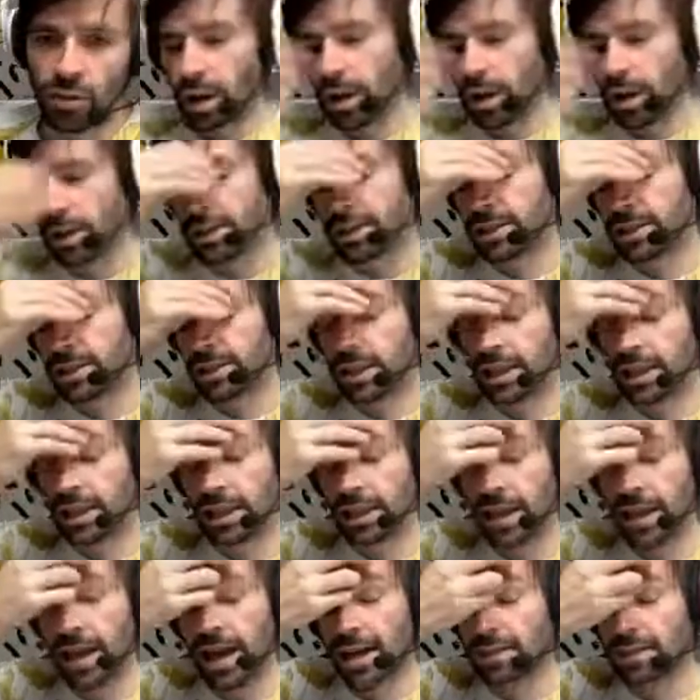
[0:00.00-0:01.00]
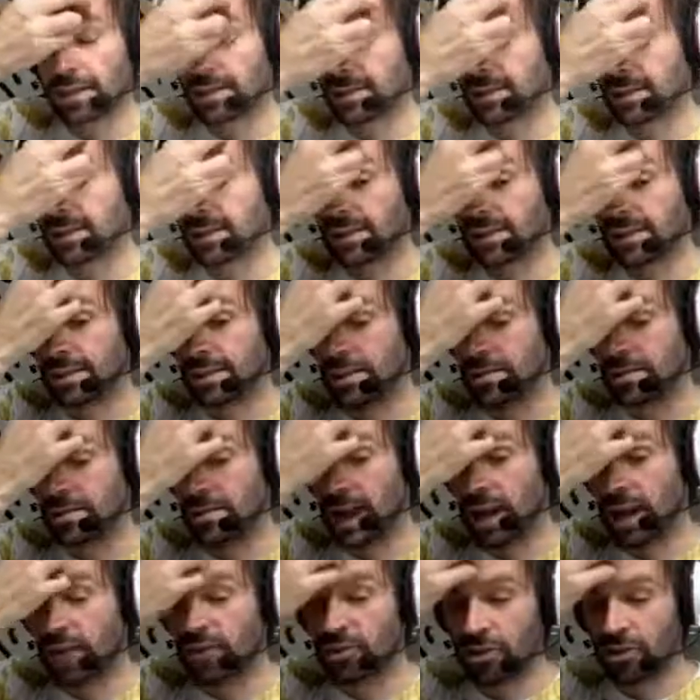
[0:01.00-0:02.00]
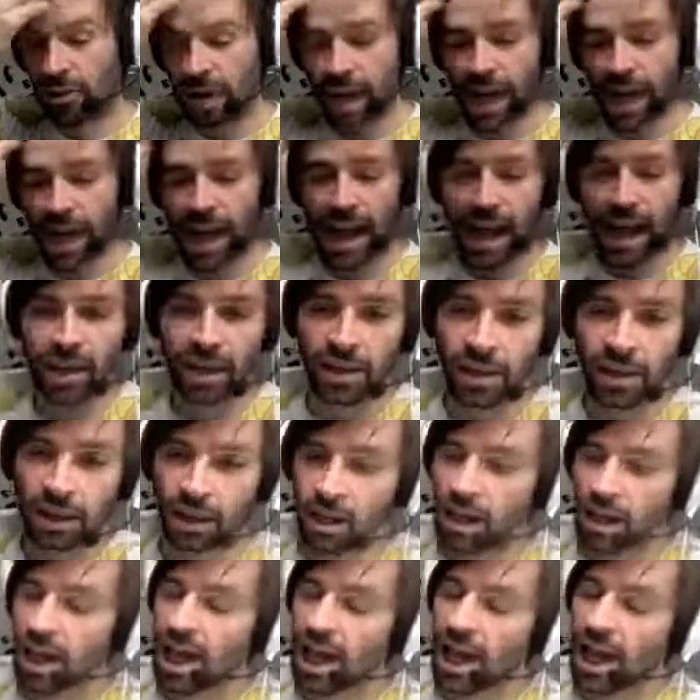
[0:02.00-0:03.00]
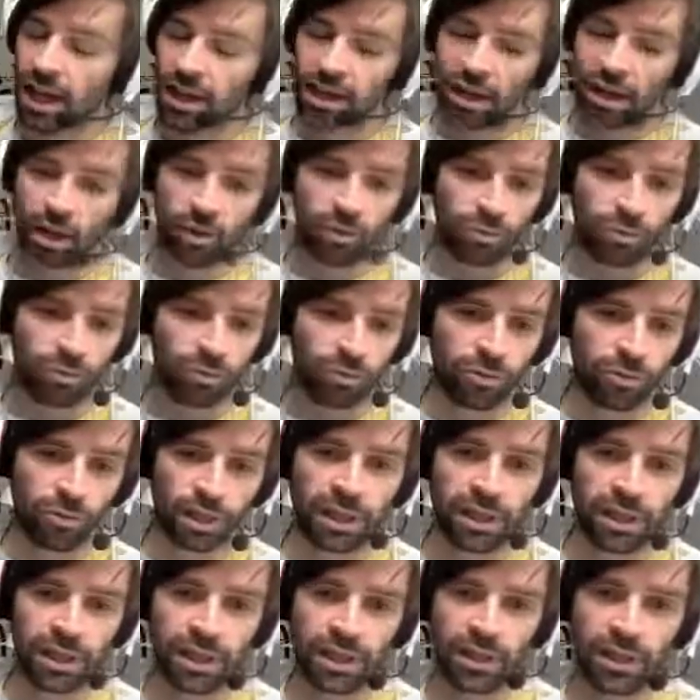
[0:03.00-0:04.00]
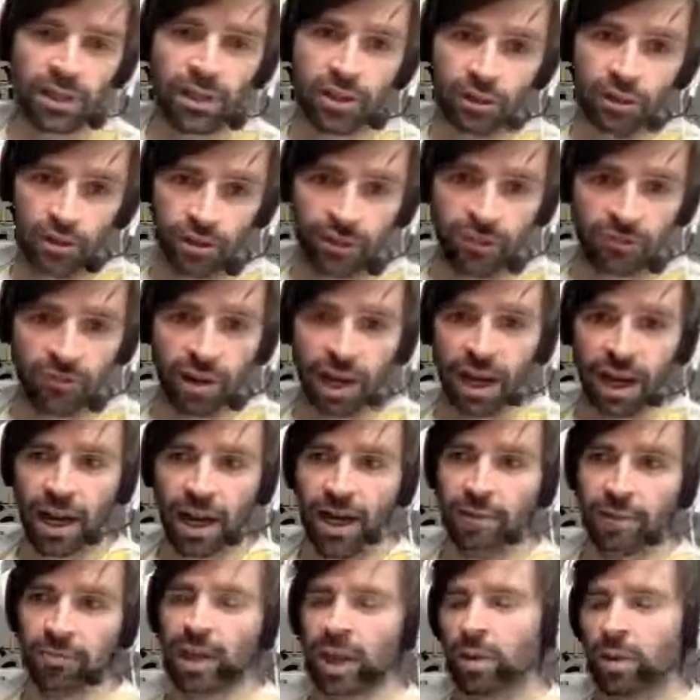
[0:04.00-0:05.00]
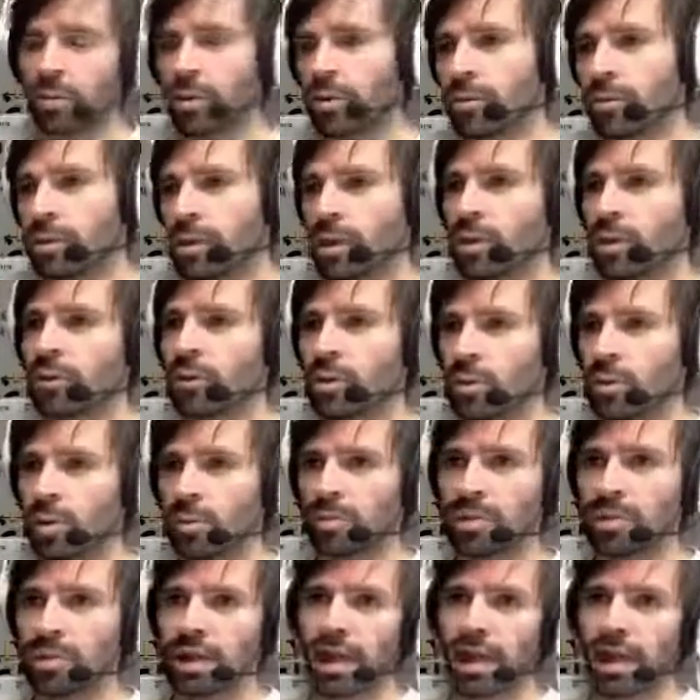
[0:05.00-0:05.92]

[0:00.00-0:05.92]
Kev, who was the last assistant manager I had a really good vibe.